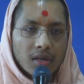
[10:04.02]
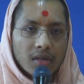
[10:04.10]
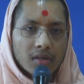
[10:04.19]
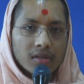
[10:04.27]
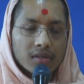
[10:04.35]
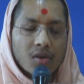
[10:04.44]

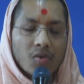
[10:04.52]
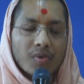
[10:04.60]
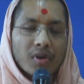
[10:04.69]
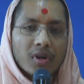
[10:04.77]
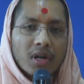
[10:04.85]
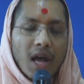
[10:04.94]
She
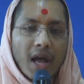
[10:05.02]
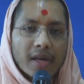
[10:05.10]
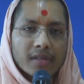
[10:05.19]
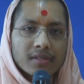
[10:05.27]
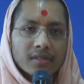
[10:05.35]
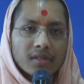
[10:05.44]
opened her
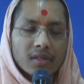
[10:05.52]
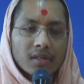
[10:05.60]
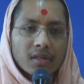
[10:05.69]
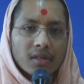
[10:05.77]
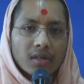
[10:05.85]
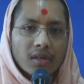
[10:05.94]
eyes
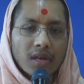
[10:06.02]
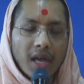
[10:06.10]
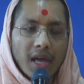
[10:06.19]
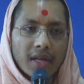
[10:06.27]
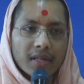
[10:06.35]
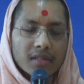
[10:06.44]

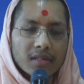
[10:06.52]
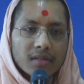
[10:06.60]
and